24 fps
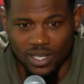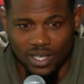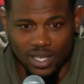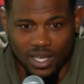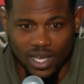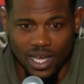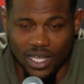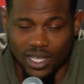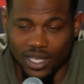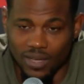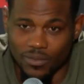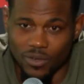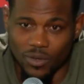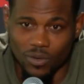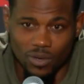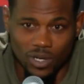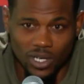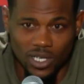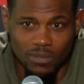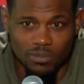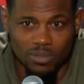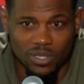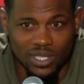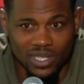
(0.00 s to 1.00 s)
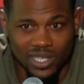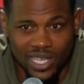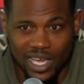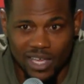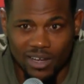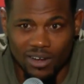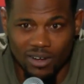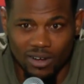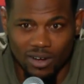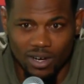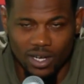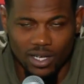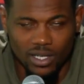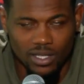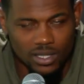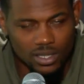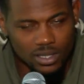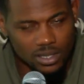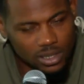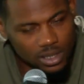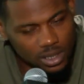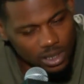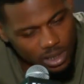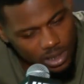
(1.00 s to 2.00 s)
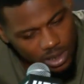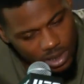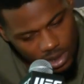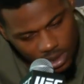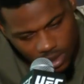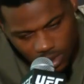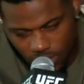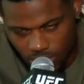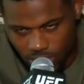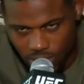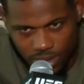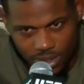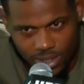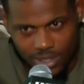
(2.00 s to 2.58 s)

I love to work, but that hard, sheesh.